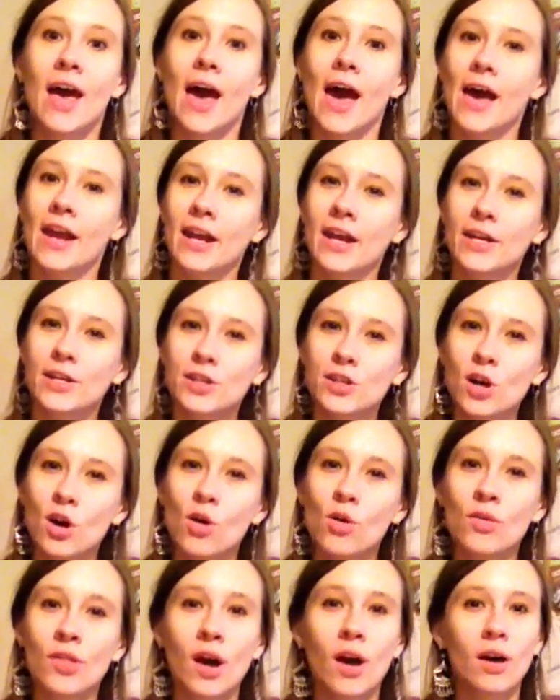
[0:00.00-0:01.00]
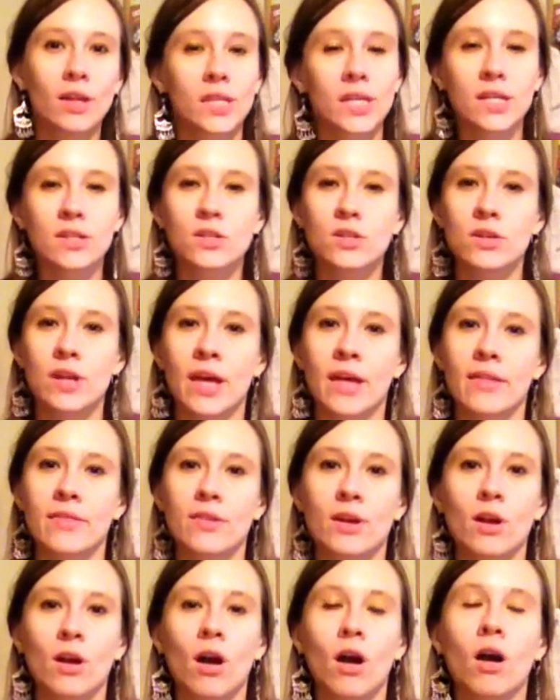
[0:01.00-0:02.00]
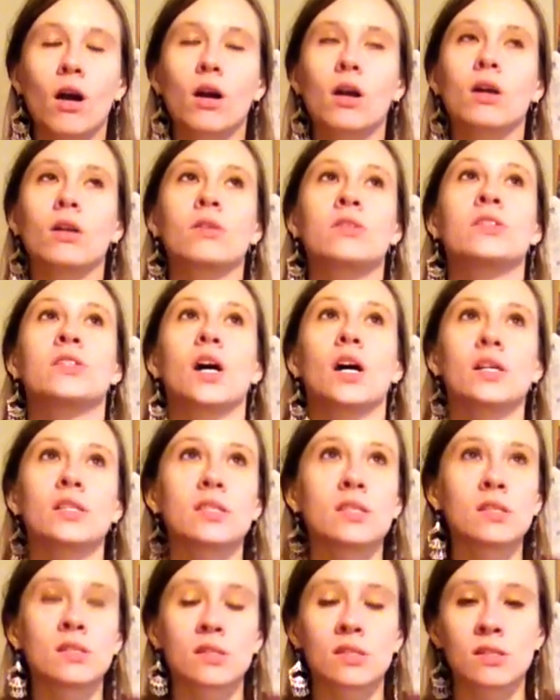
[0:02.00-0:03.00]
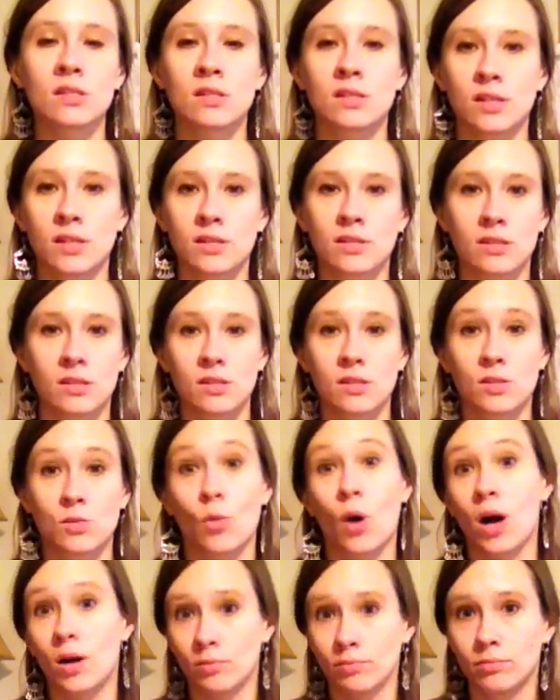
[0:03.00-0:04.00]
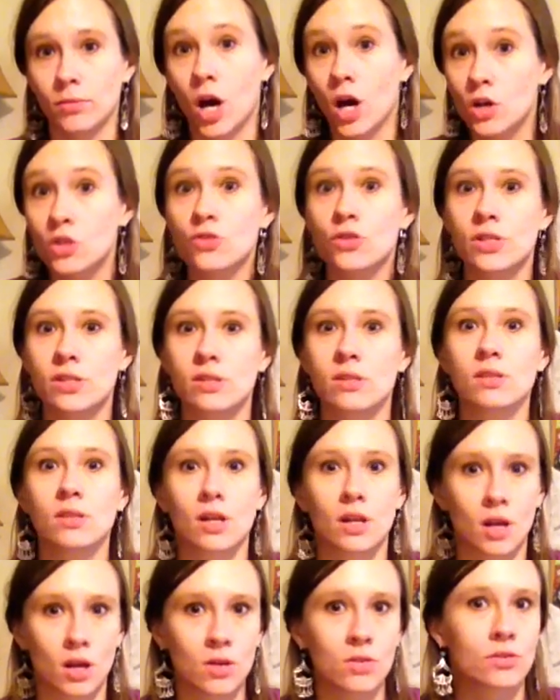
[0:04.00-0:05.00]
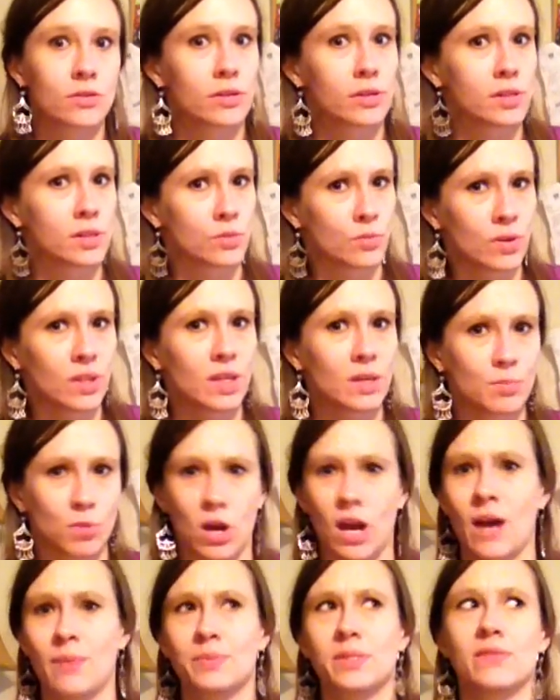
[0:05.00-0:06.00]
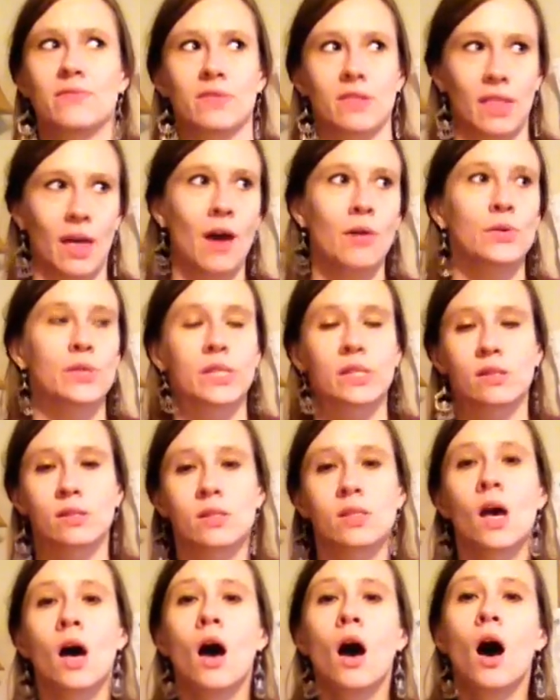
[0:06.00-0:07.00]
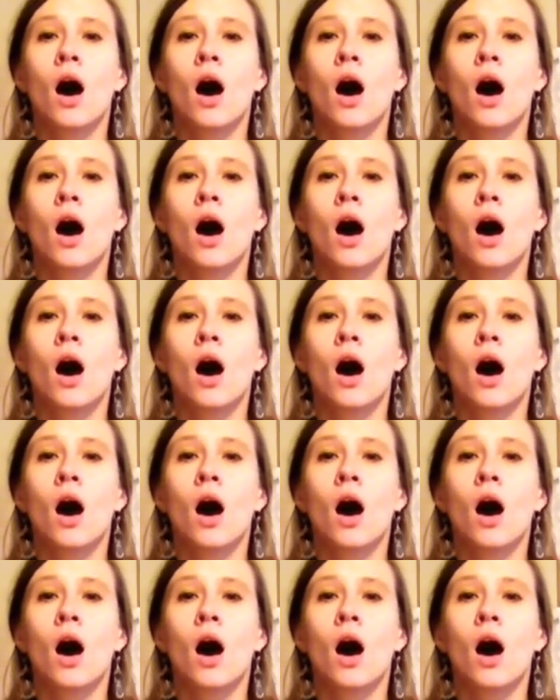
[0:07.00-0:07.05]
And I know that on the internet there are dozens and dozens, well, hundreds and hundreds, really, perhaps even thousands,